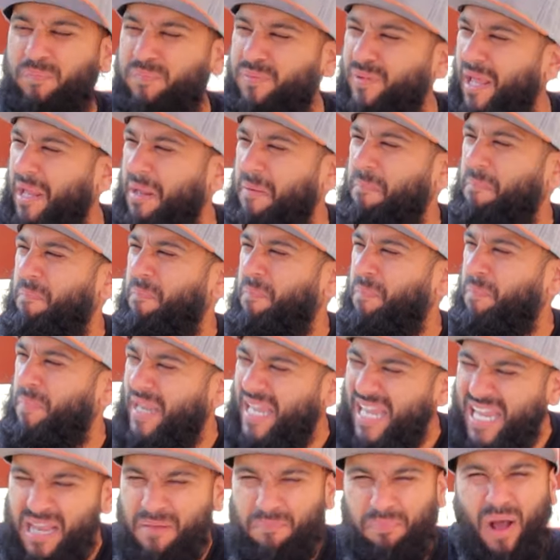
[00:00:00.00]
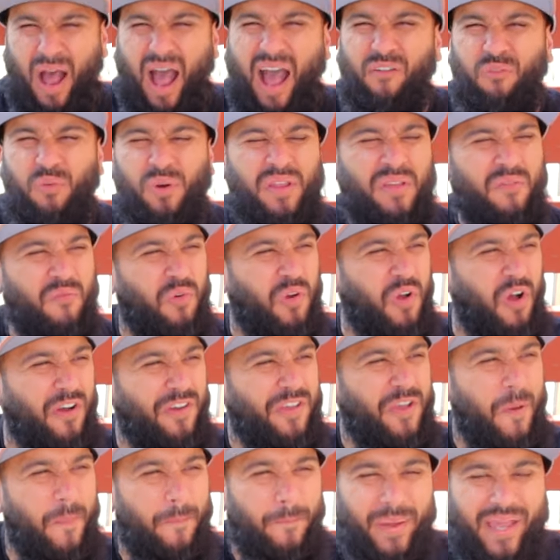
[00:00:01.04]
like, people. I wouldn't even call
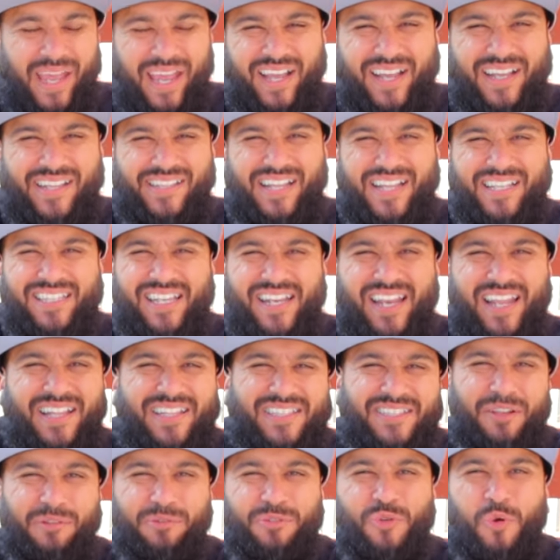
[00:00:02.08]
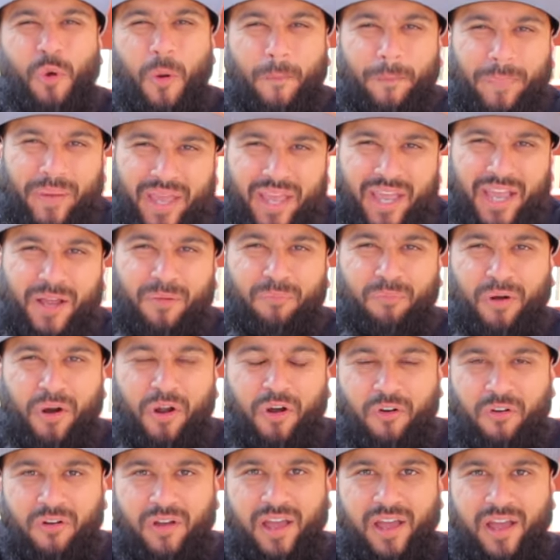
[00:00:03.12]
you a pig because that's an insult to a pig,
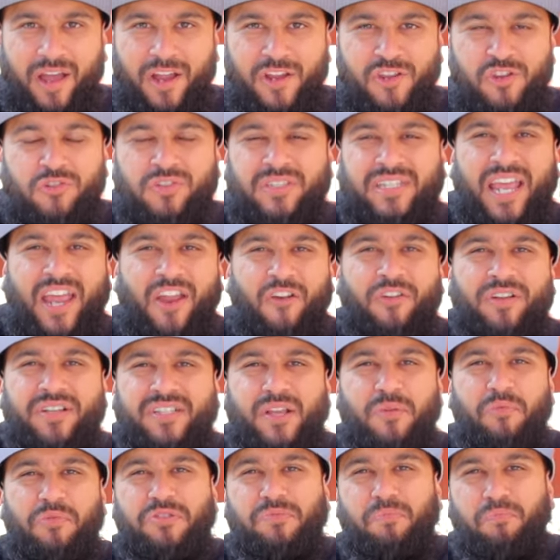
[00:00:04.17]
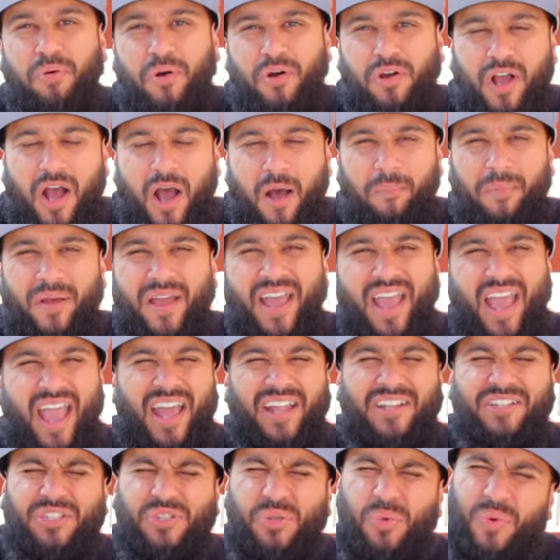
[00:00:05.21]
bro. You're tearing someone's book up
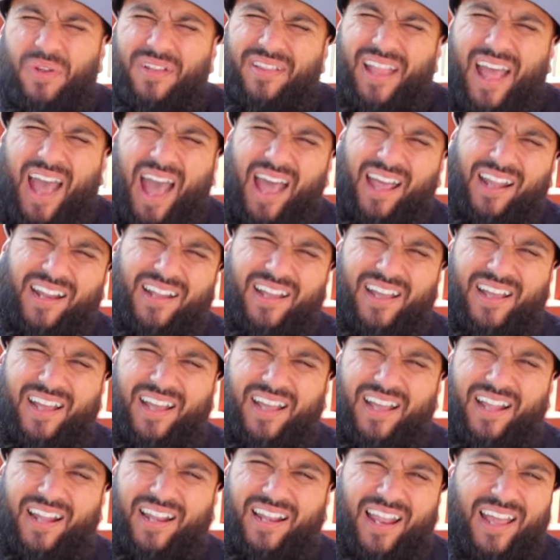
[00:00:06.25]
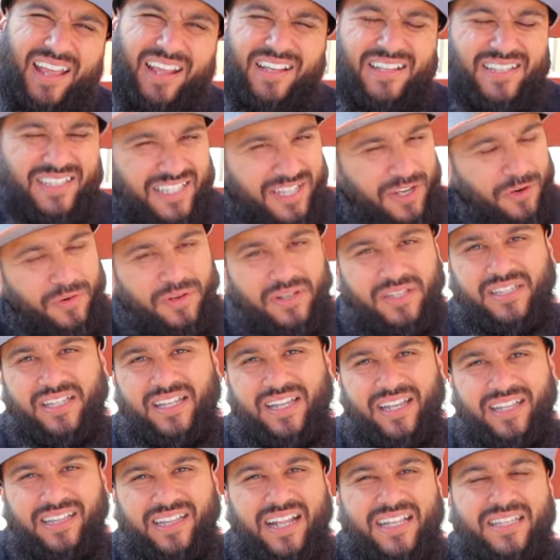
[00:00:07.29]
and doing that? Like,
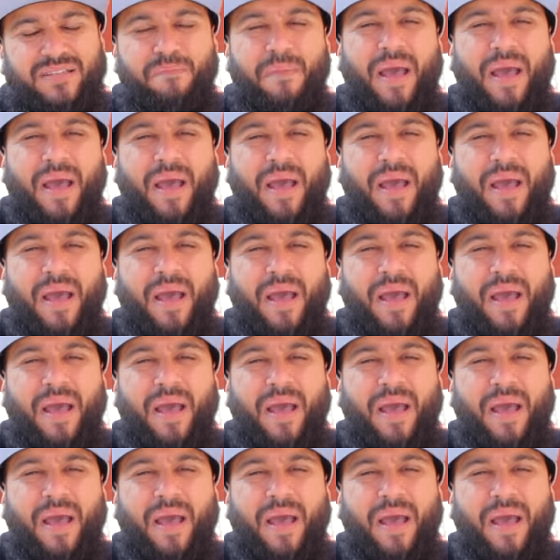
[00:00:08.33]
seriously? That's